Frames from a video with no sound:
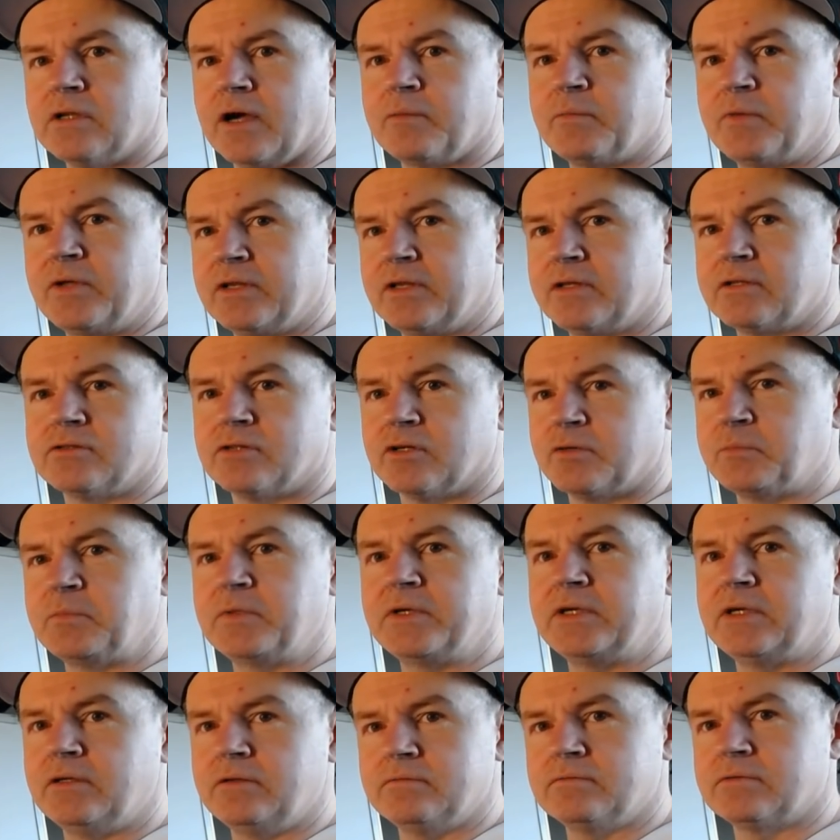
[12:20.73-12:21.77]
I mean, it took
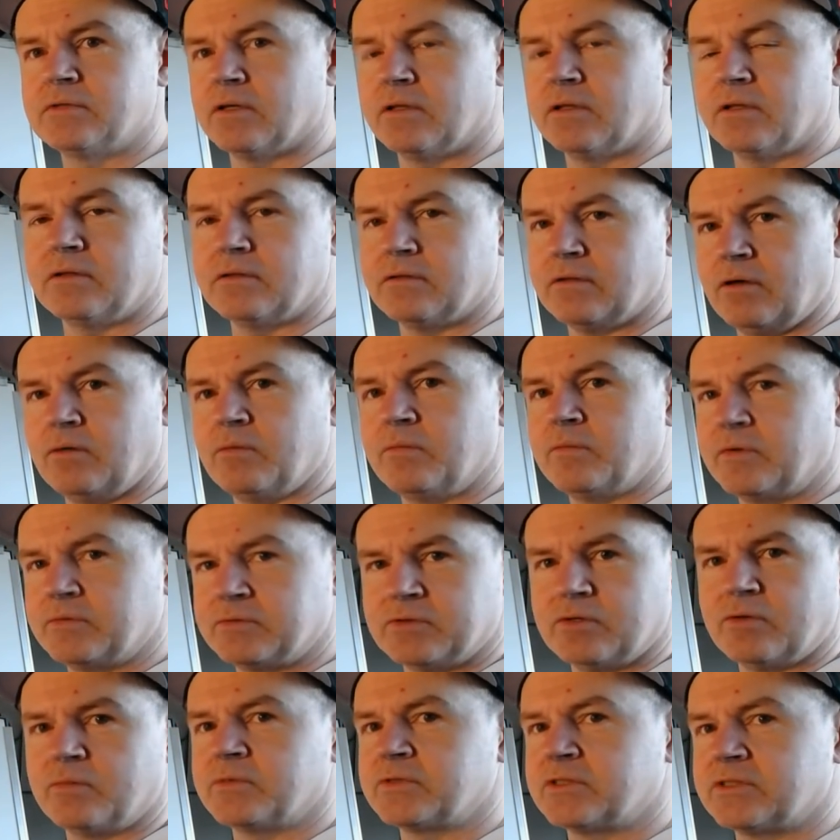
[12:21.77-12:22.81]
me till almost, I was
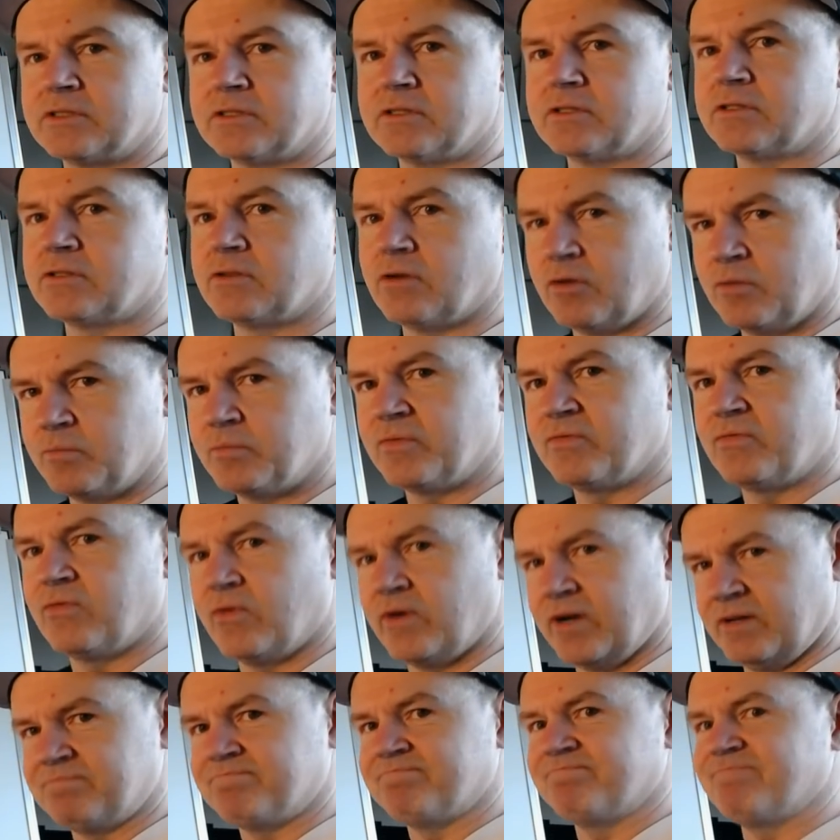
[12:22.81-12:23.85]
almost an adult before
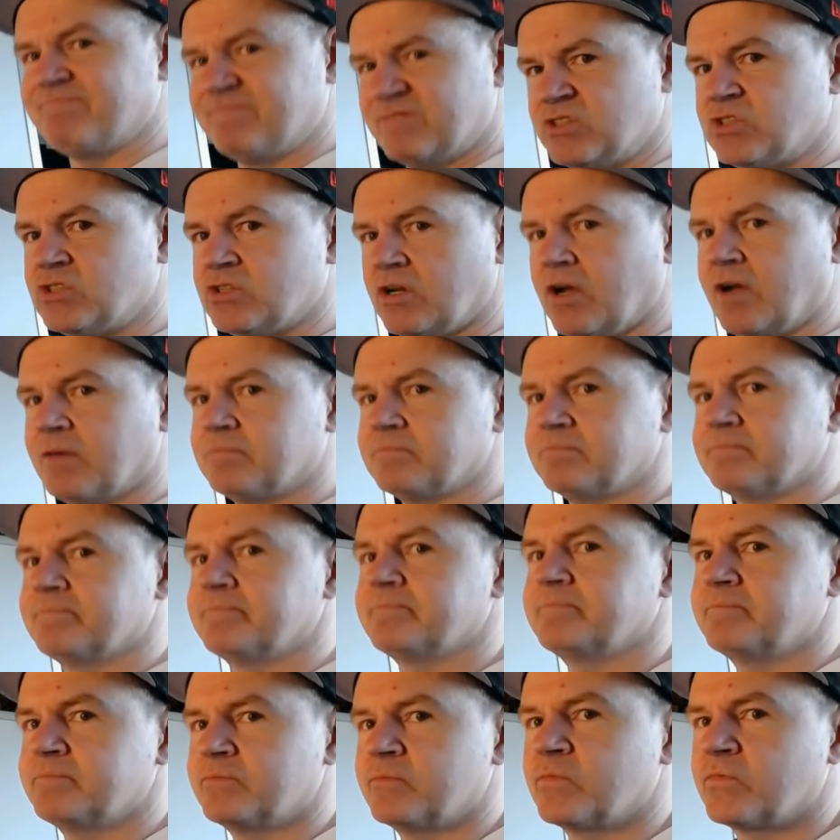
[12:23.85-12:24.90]
I stopped
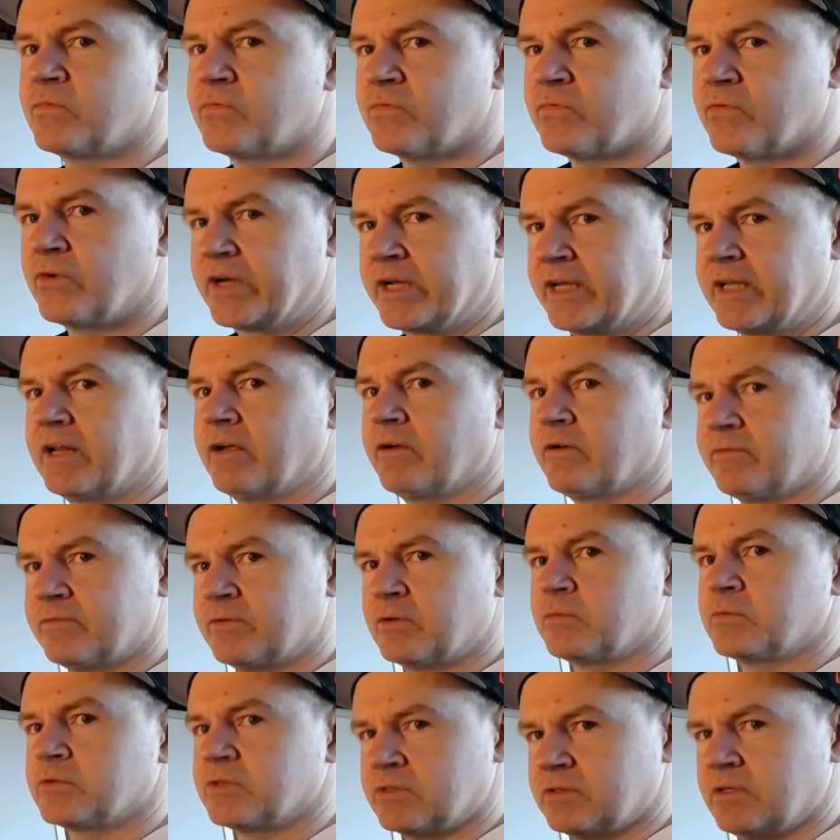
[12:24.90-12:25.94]
freaking out if
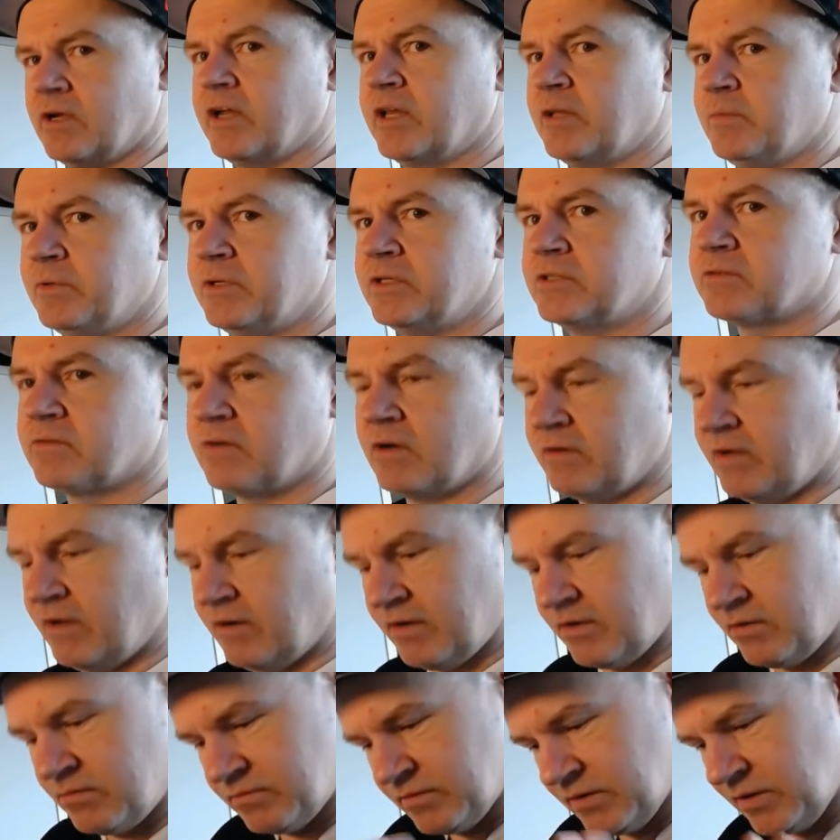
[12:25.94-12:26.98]
there was honeybees around. Now, I
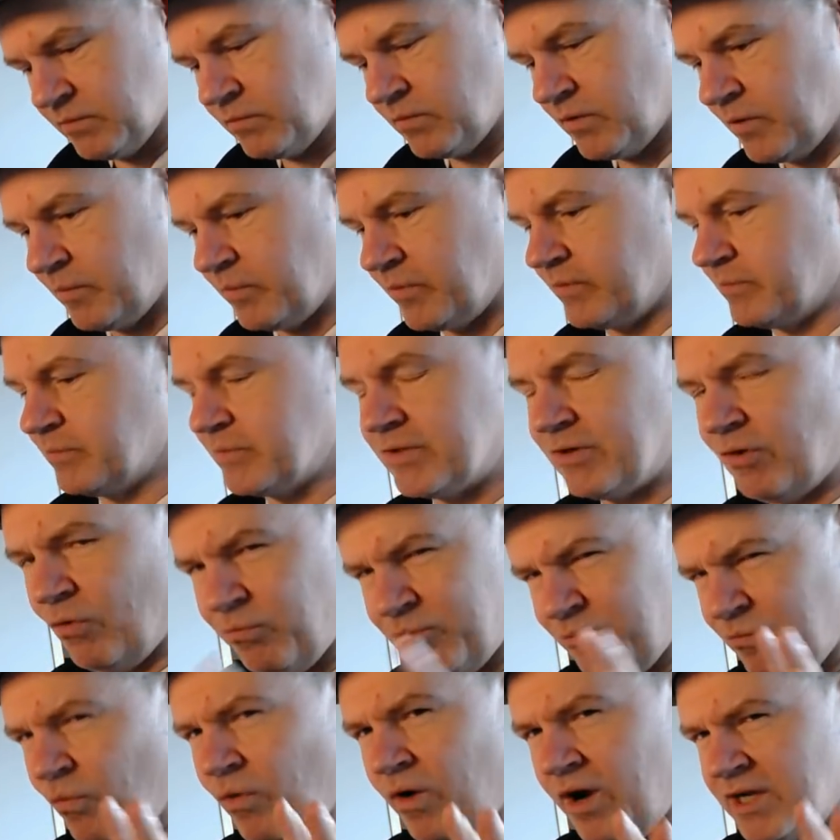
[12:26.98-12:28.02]
don't really worry about it, but
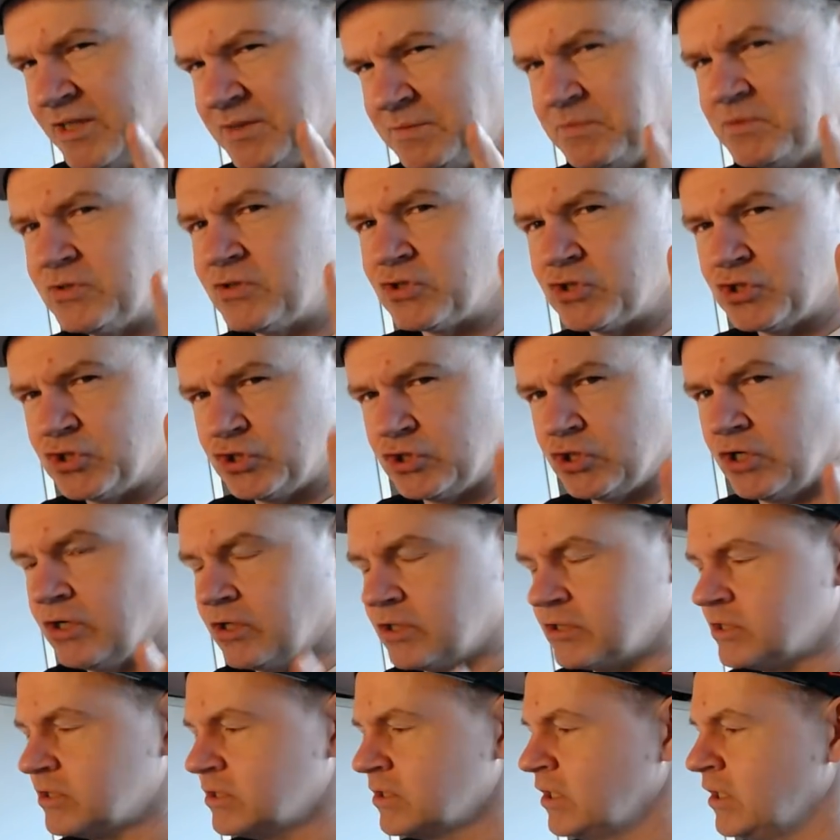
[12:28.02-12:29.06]
wasps are
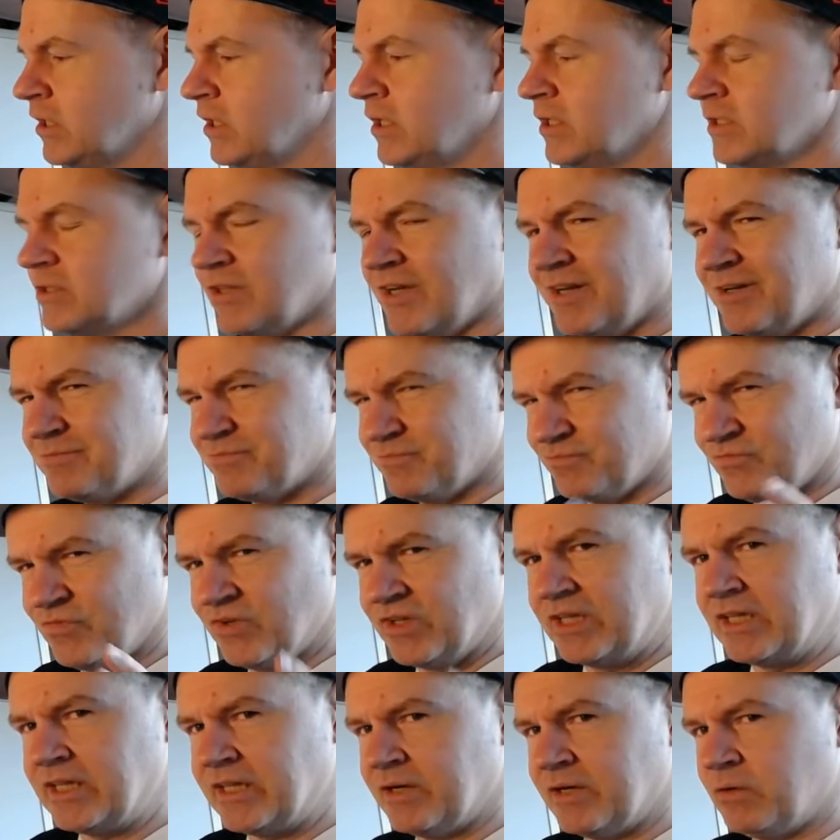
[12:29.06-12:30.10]
jerks, so I don't
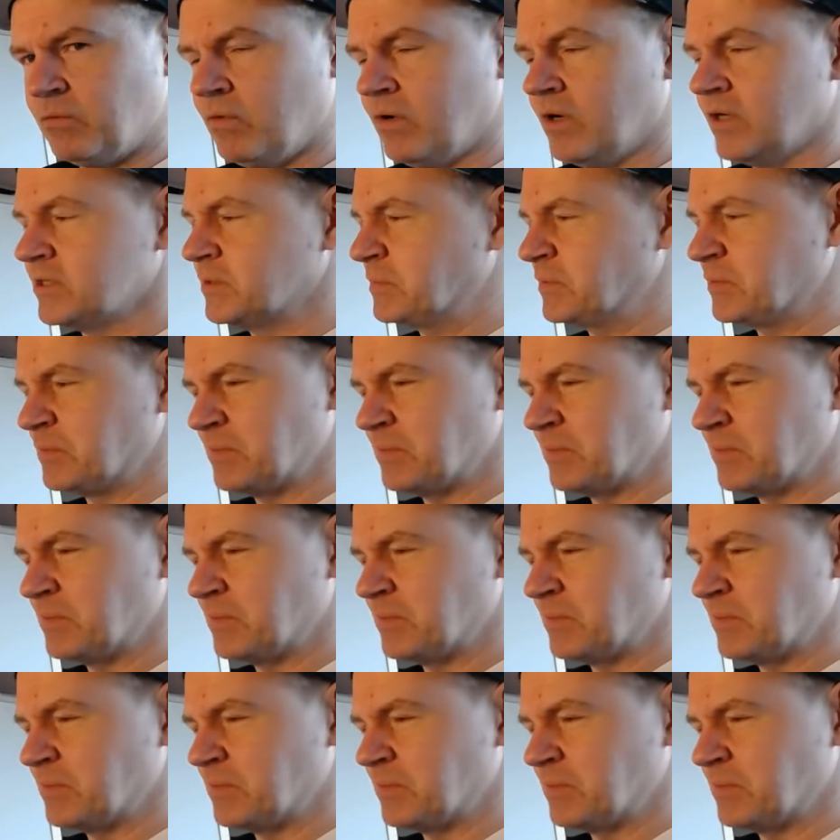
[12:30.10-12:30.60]
really like wasps.